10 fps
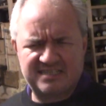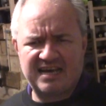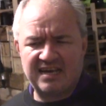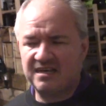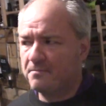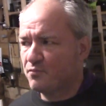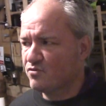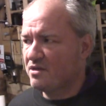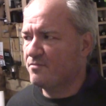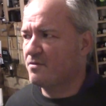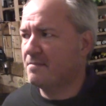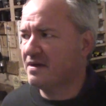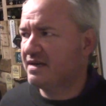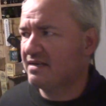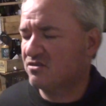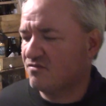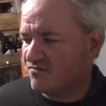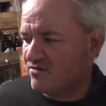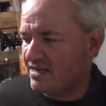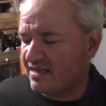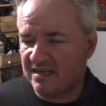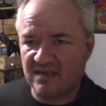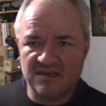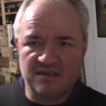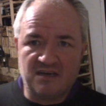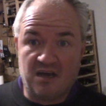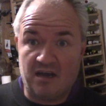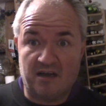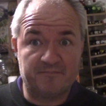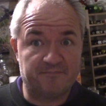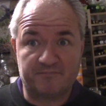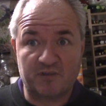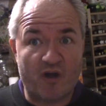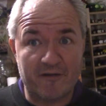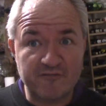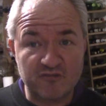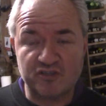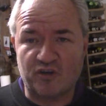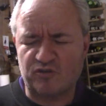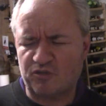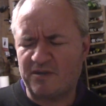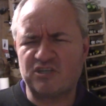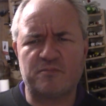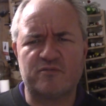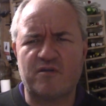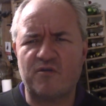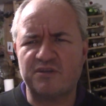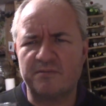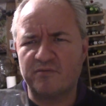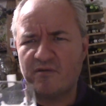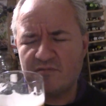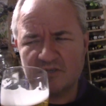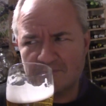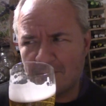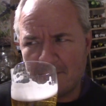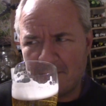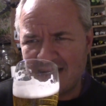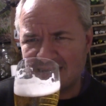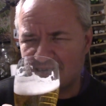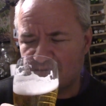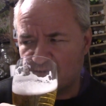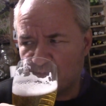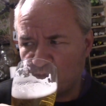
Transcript: Italian premium beers, they've really um, got a foothold, especially Peroni. Peroni is massive.